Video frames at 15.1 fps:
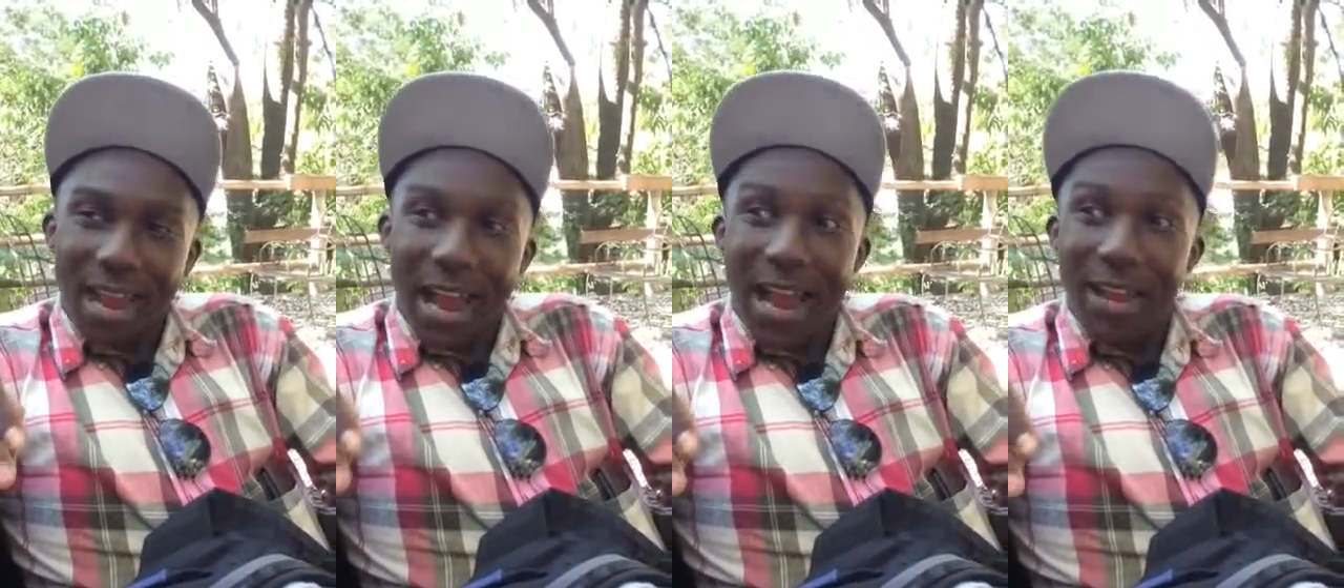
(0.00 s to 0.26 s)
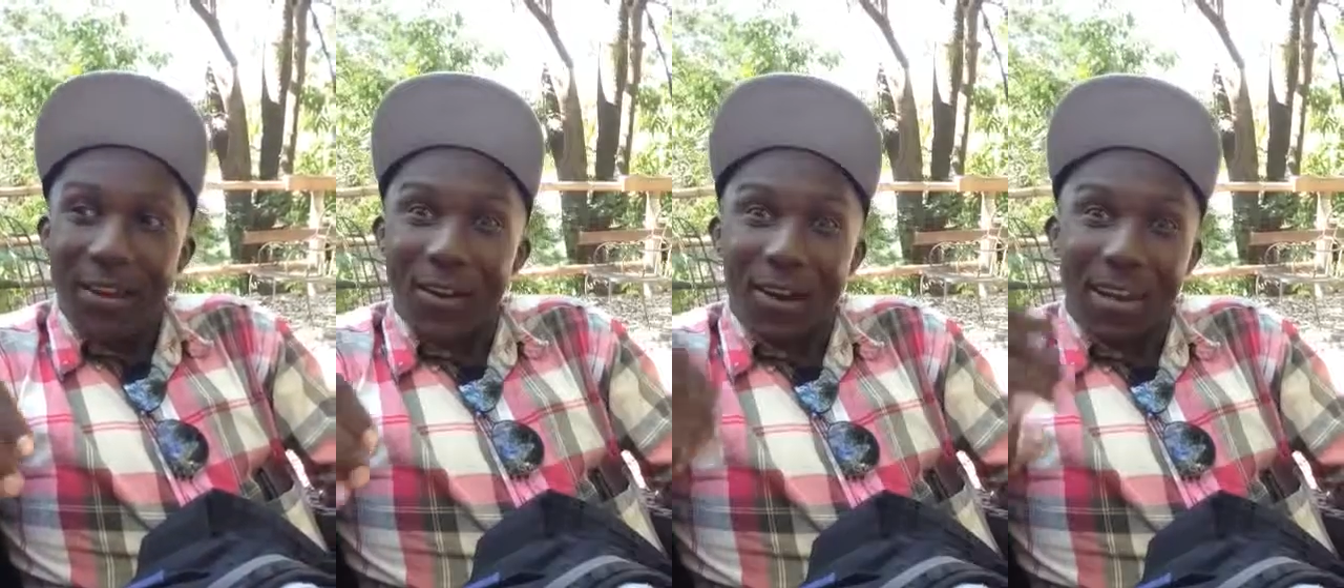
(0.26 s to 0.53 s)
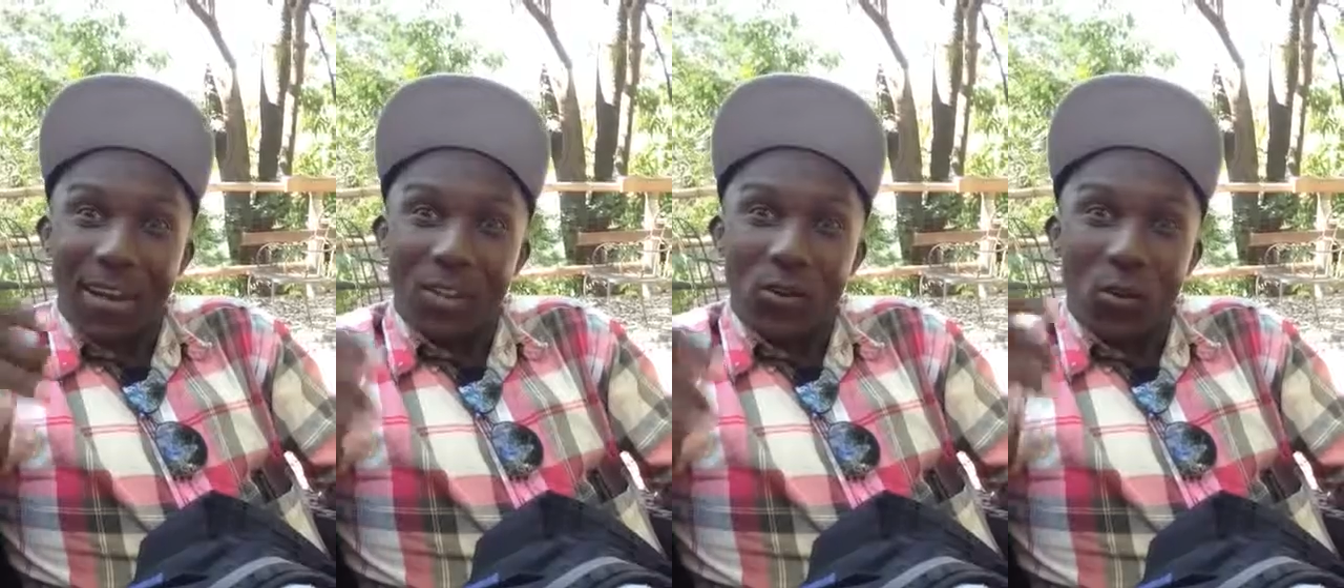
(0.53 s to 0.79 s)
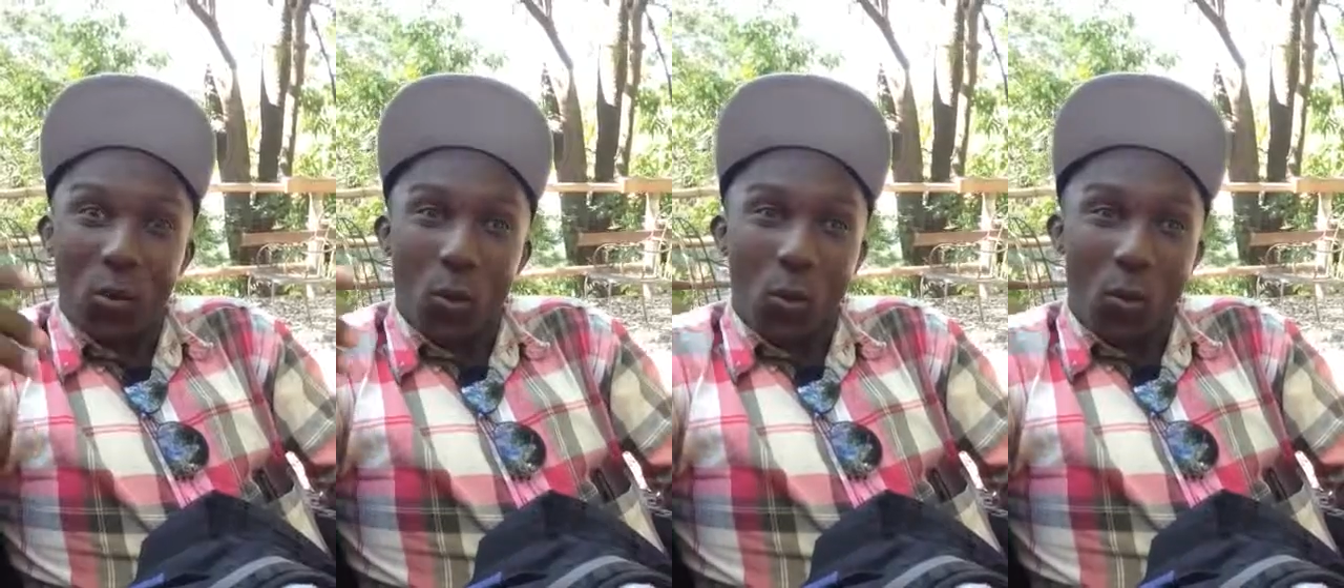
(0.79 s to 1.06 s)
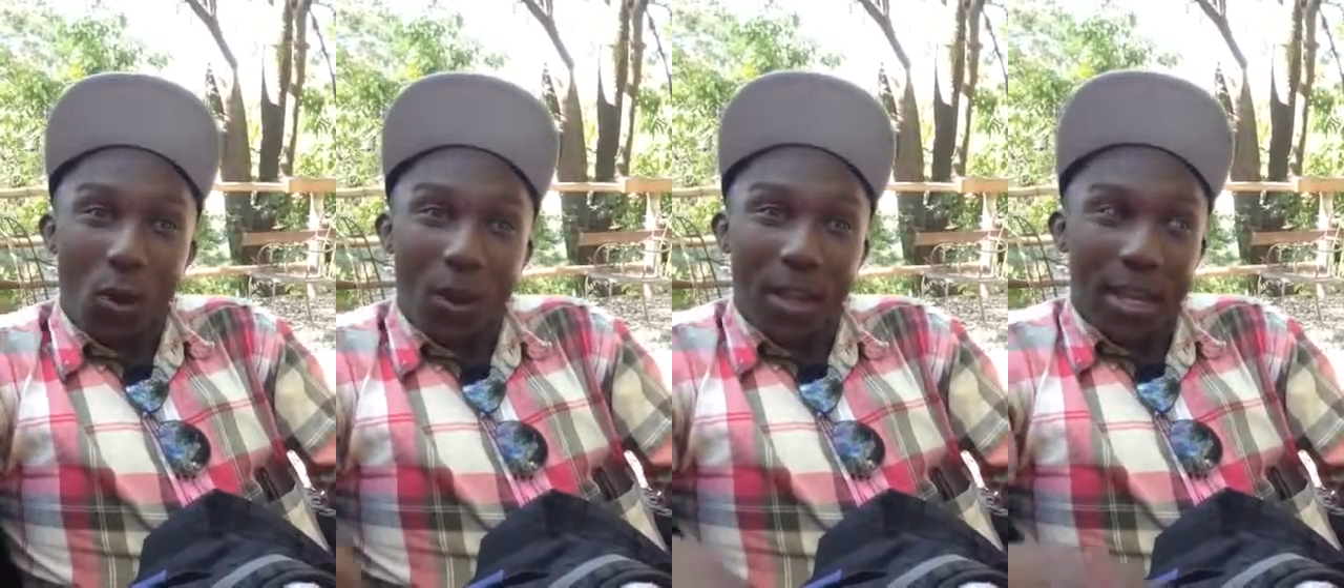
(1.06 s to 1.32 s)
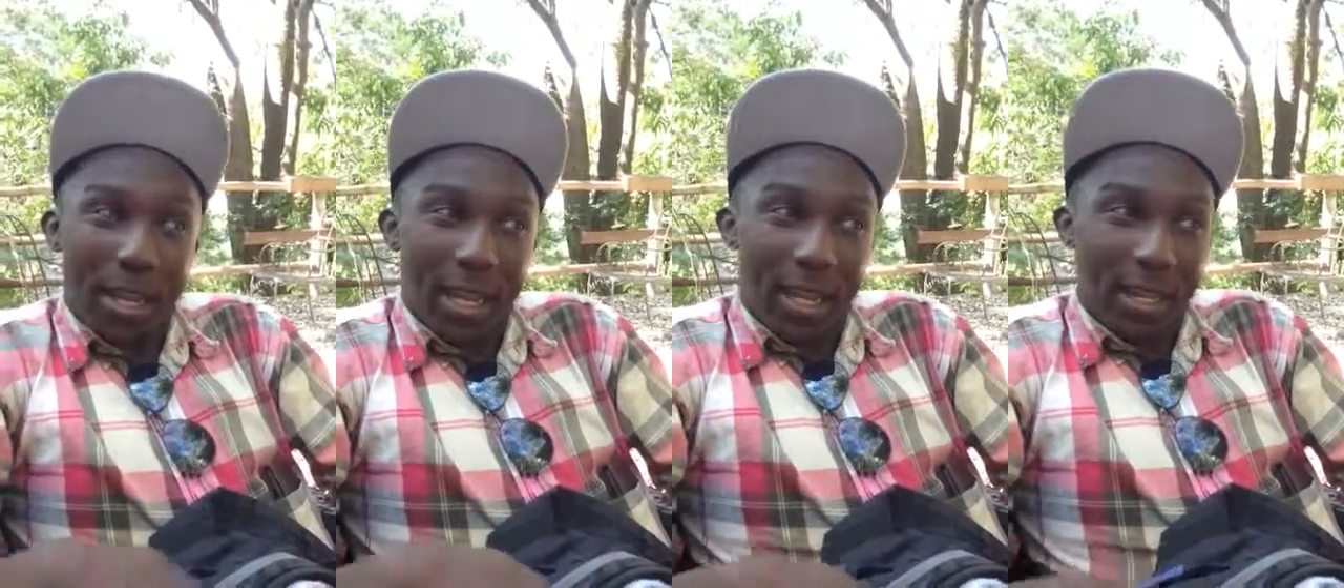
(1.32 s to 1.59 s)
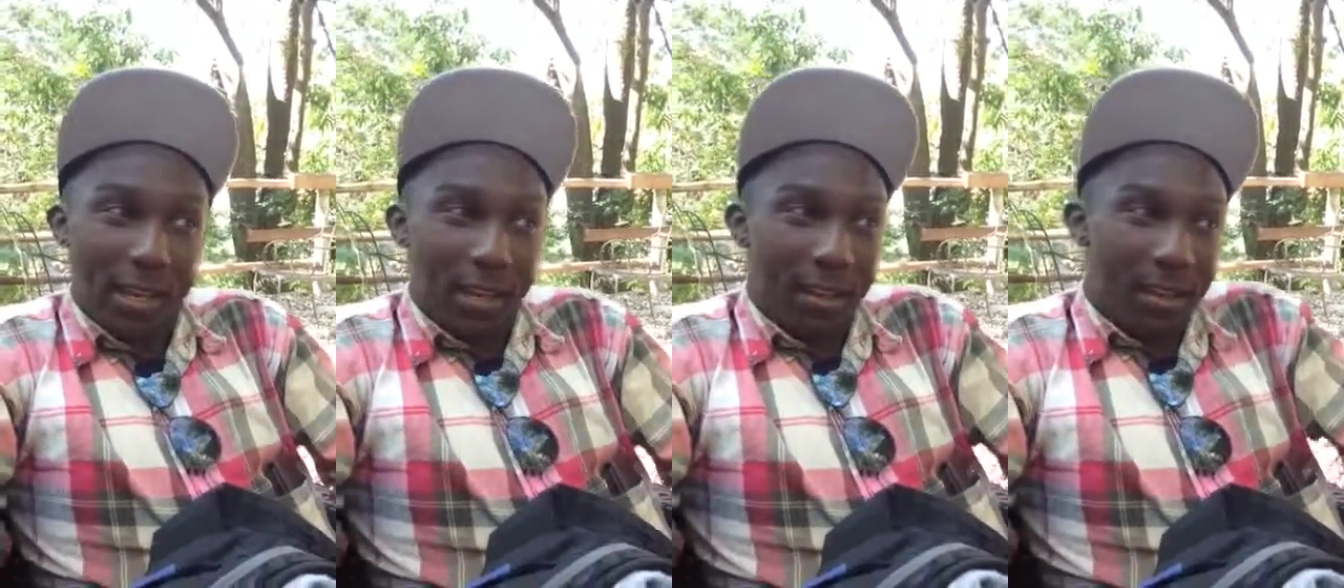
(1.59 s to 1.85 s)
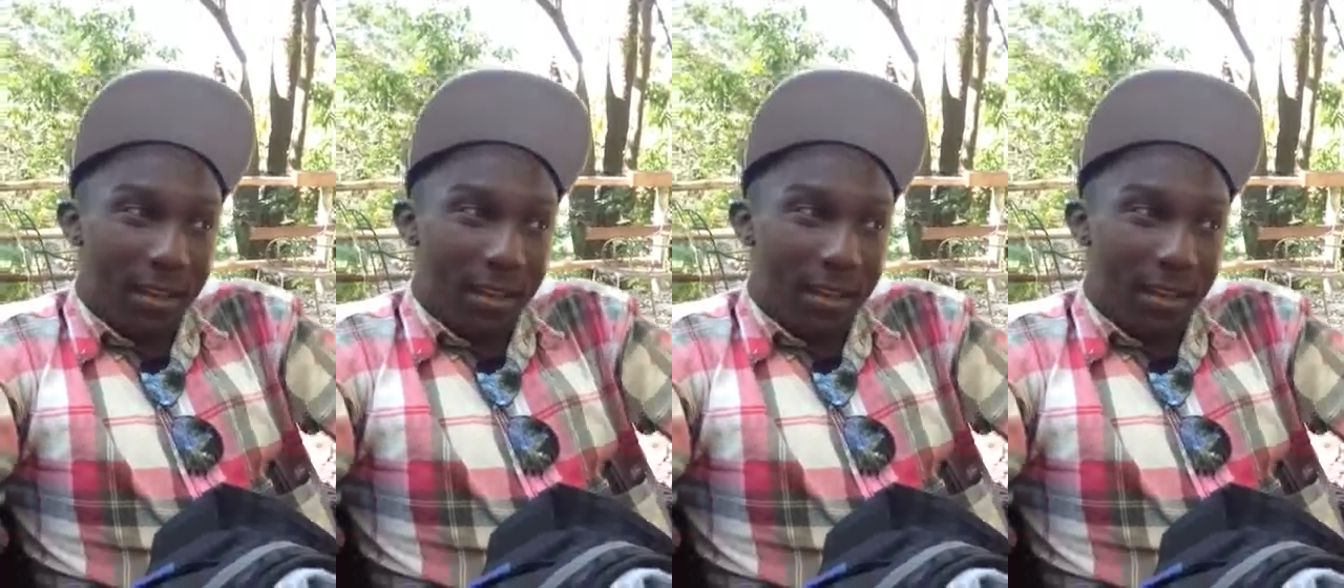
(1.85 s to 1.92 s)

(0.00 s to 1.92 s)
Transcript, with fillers: I care to working